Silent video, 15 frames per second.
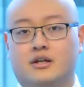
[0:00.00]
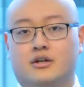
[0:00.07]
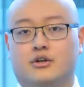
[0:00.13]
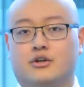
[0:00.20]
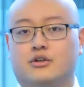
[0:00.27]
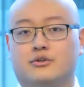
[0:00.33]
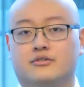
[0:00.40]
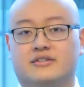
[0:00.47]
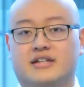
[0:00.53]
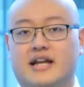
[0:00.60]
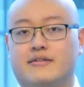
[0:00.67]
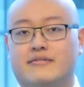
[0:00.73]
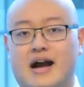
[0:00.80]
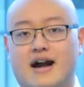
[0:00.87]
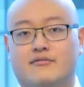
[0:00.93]
You can use
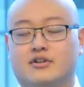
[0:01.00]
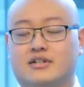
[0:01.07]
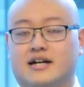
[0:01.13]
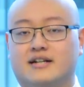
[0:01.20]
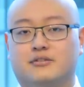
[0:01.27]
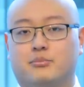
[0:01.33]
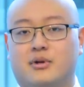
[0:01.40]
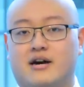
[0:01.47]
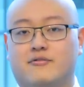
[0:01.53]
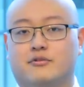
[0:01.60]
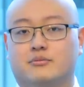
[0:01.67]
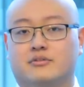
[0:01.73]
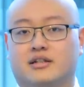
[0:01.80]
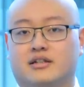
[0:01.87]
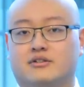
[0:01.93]
native advertising
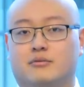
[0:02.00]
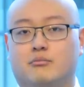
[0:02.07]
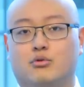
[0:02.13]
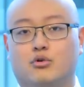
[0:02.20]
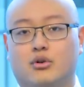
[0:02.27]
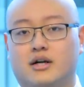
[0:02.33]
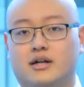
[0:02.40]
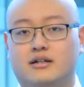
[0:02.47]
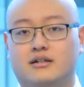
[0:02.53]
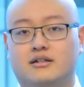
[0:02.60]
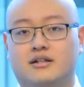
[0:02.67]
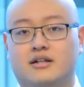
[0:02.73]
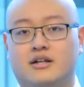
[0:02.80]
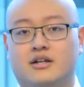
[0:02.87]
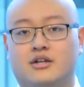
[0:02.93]
platforms like Taboola.
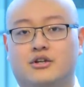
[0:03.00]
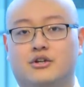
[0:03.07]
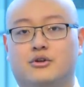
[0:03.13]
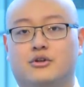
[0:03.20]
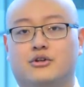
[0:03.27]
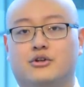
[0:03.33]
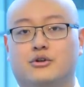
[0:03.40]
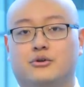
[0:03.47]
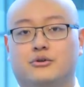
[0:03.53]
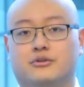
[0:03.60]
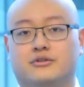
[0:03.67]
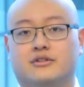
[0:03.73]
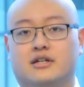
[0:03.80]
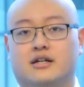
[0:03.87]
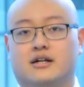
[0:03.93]
You can
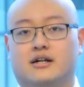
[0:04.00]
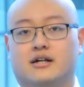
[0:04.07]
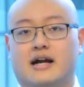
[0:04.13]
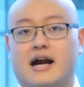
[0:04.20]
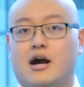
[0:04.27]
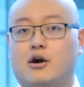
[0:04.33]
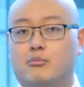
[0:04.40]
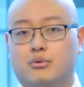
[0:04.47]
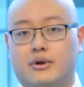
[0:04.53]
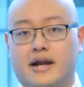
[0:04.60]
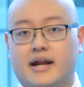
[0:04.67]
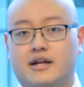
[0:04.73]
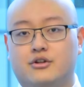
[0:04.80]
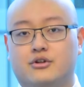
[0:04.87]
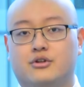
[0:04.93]
use uh,
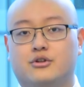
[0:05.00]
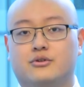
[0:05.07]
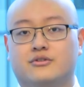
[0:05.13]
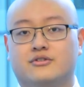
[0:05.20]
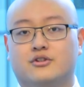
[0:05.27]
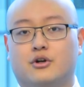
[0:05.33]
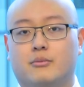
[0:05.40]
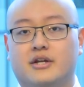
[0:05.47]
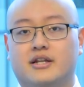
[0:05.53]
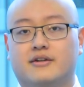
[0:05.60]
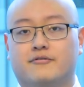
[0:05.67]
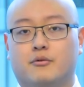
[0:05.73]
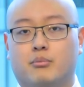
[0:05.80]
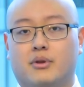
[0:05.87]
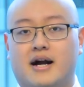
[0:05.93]
Outbrain. You can use so many
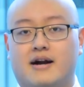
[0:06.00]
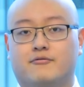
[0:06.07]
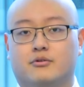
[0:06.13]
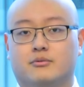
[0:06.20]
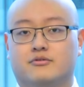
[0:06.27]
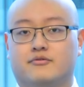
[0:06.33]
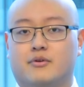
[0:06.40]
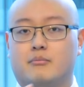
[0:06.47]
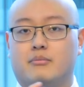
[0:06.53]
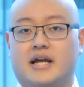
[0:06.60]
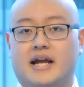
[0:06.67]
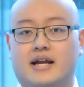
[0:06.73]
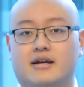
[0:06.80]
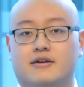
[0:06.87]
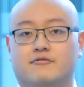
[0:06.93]
different platforms, from
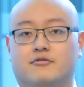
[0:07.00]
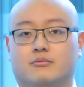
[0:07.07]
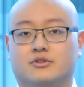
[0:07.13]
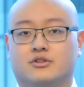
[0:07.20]
native, from